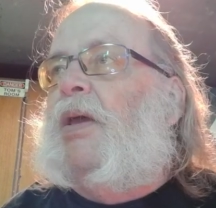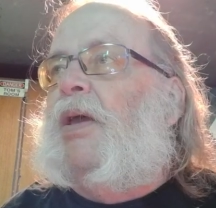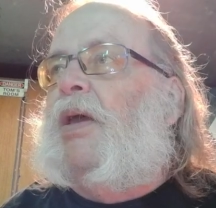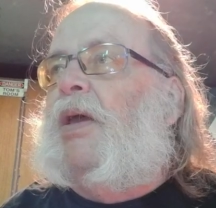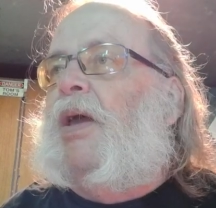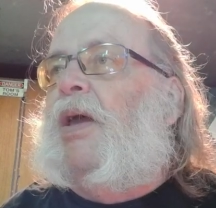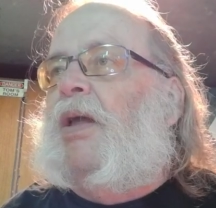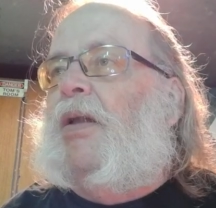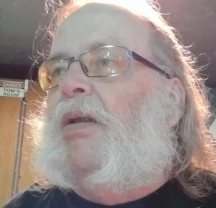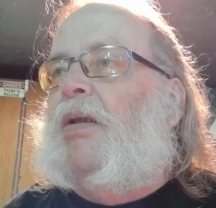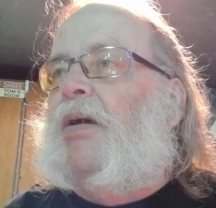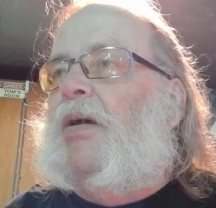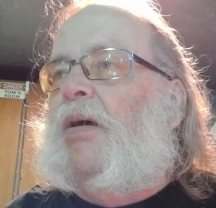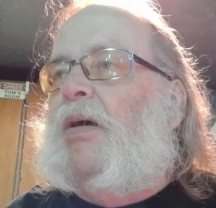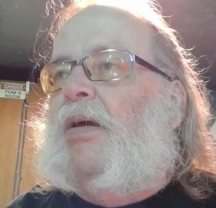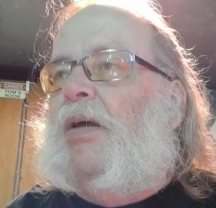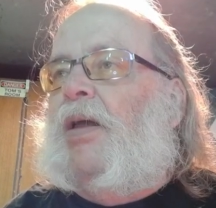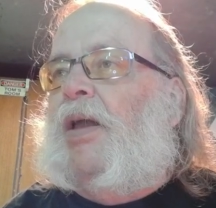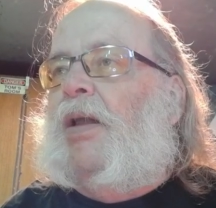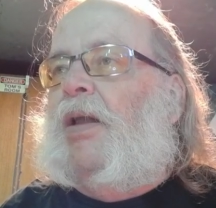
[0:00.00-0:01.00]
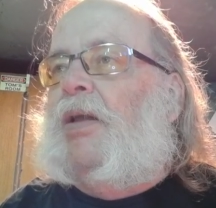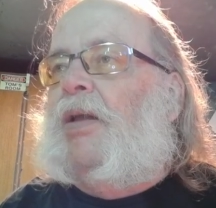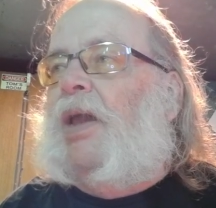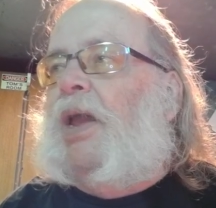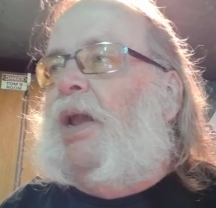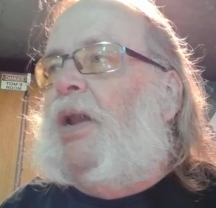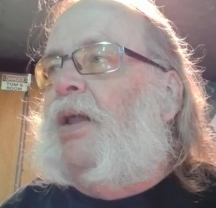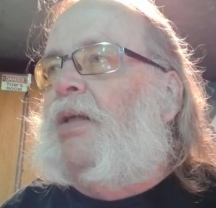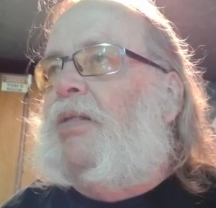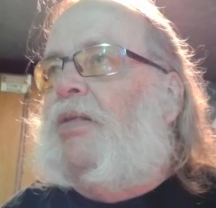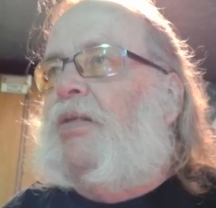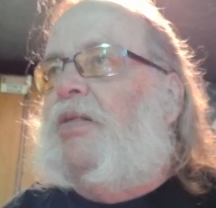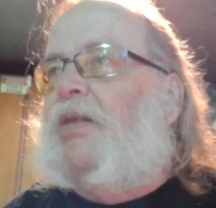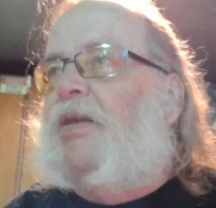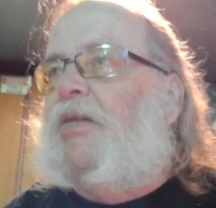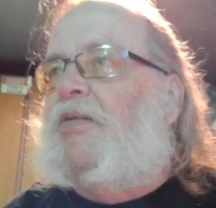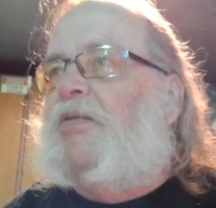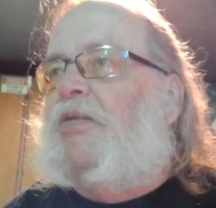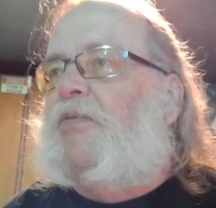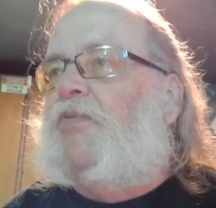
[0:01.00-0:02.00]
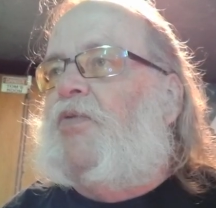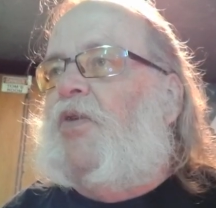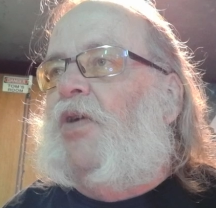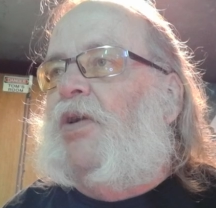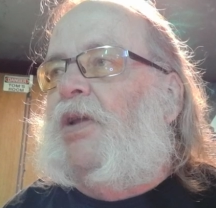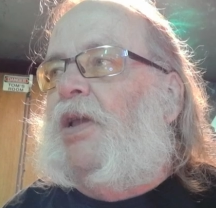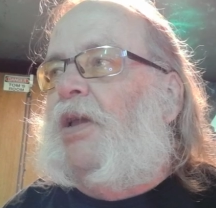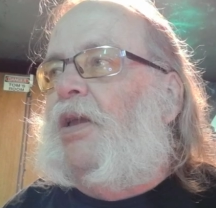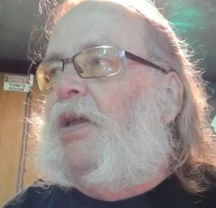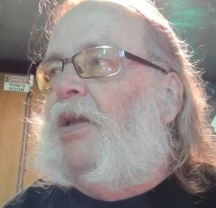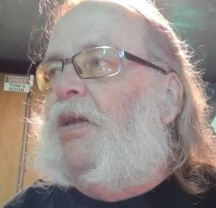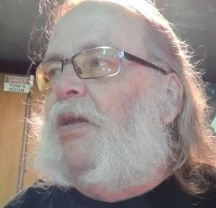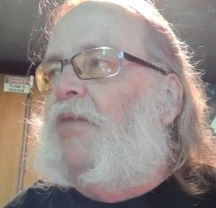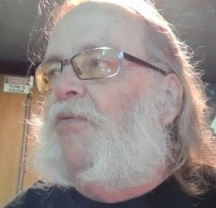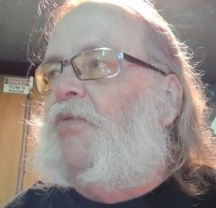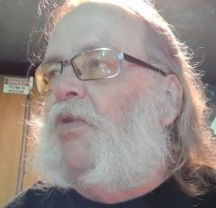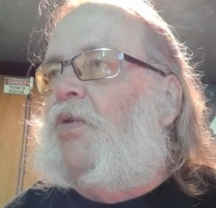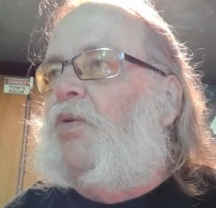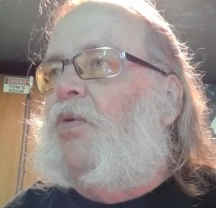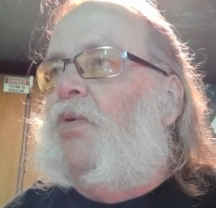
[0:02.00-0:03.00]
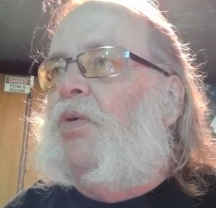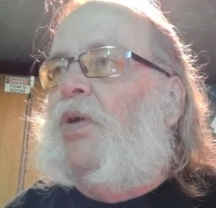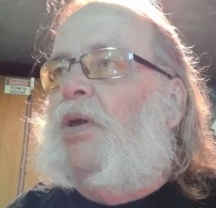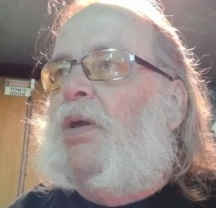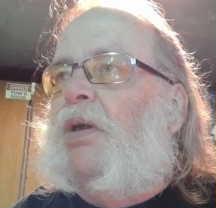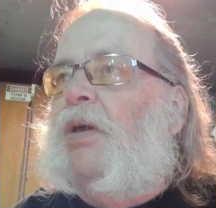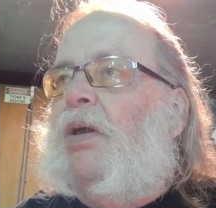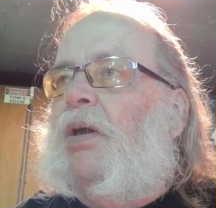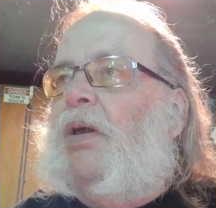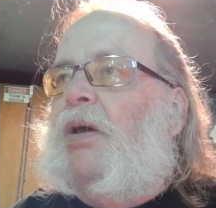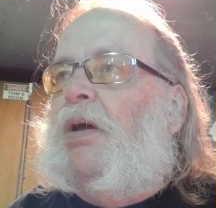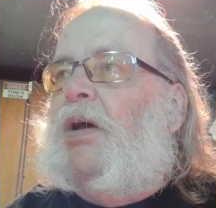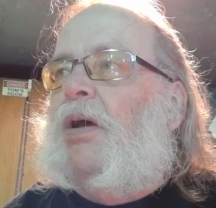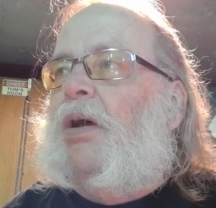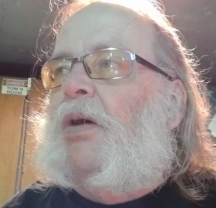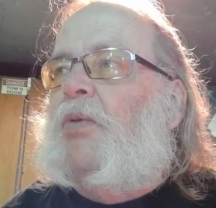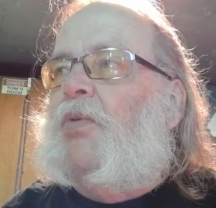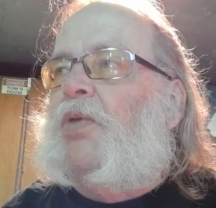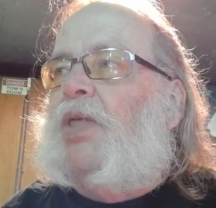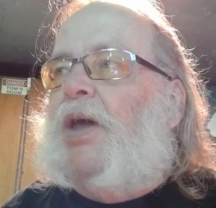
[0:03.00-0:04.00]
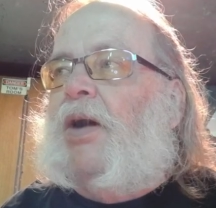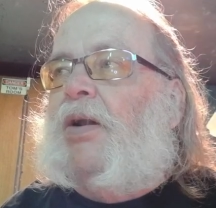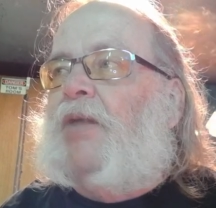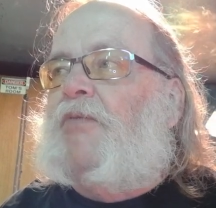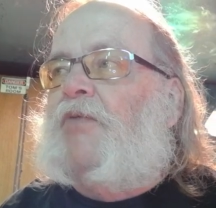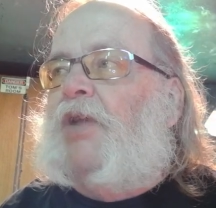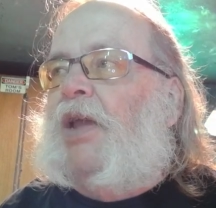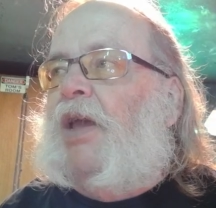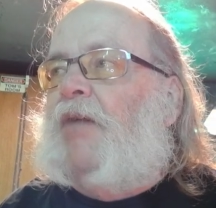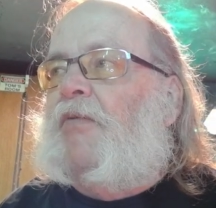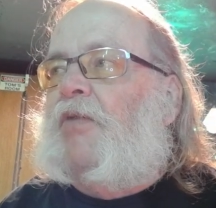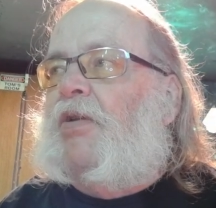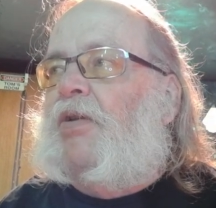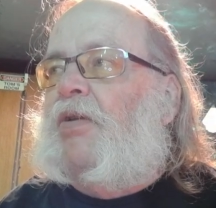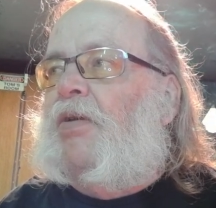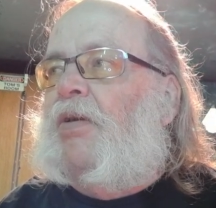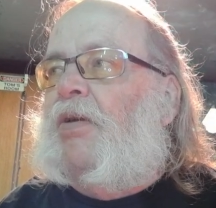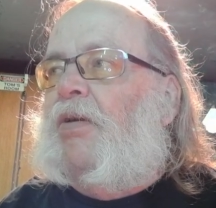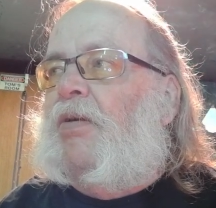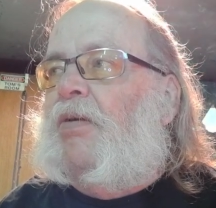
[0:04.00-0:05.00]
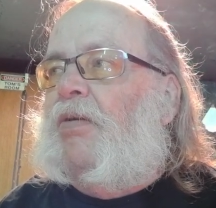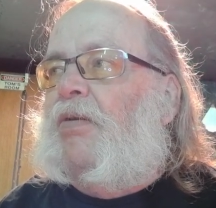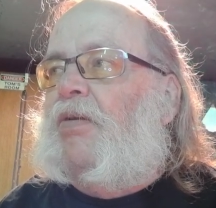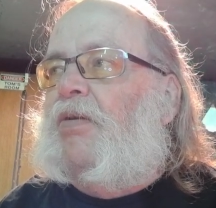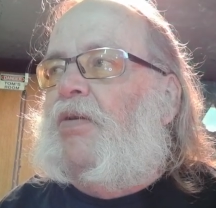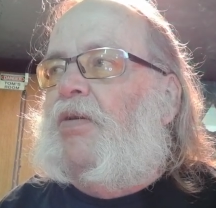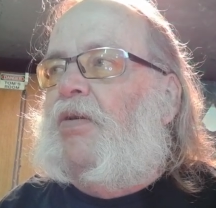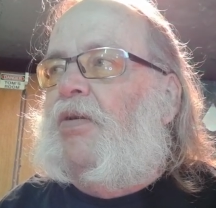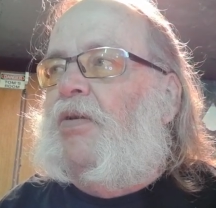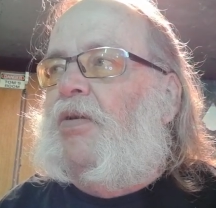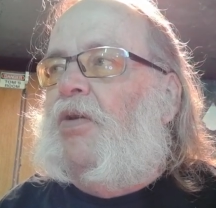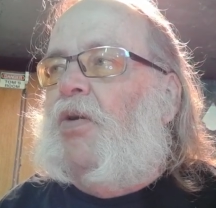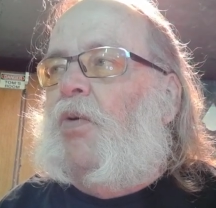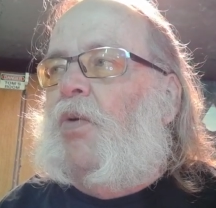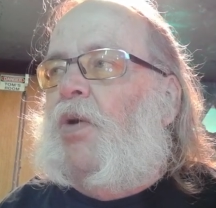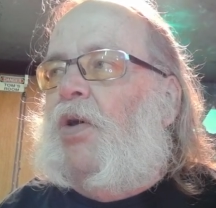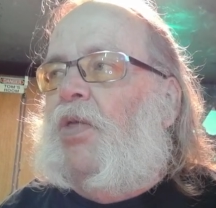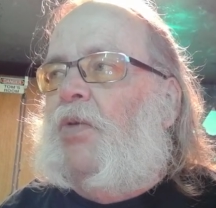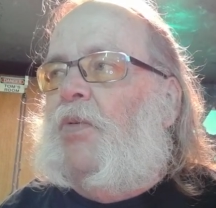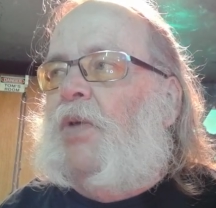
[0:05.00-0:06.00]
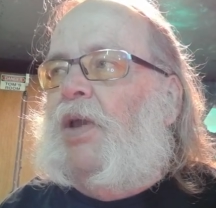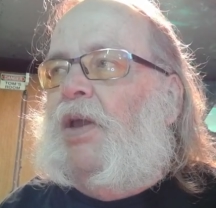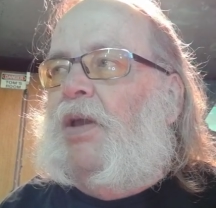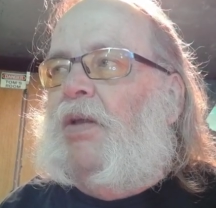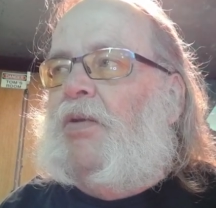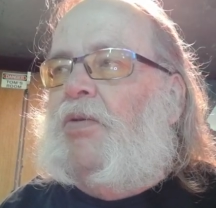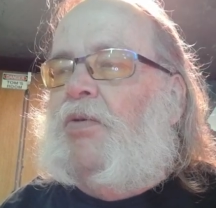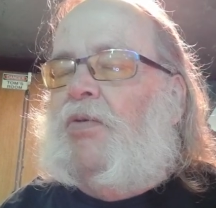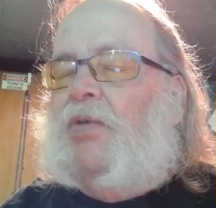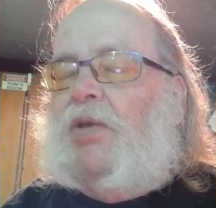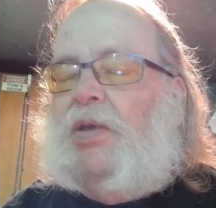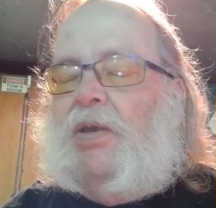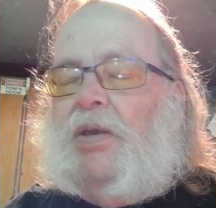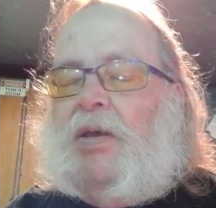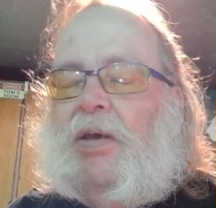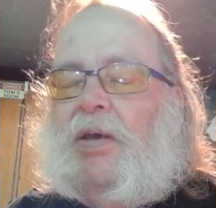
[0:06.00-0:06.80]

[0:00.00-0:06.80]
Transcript: and gaining the things that FrogNet can give you without even having to go all the way and doing